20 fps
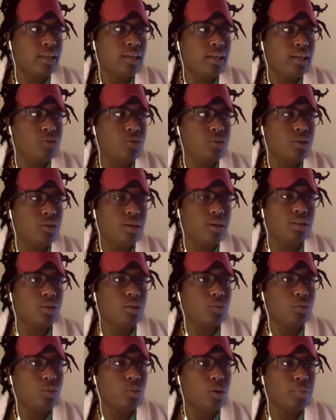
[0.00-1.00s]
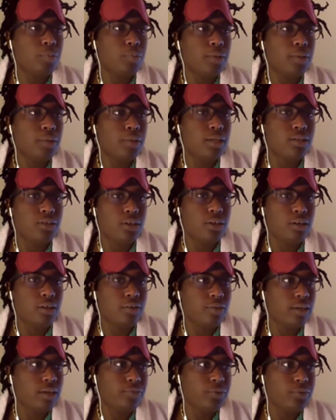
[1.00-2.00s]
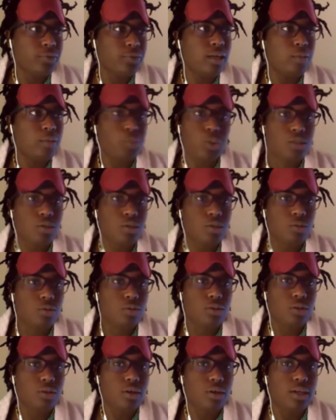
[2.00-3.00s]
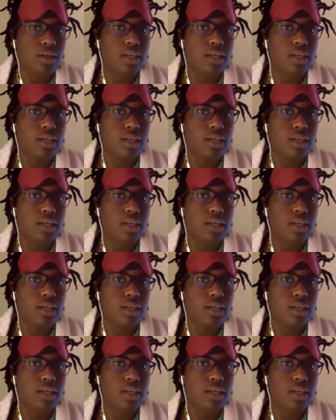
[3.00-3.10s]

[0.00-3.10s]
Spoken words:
wrong place, you're gonna fuck everything up, you just don't start anything.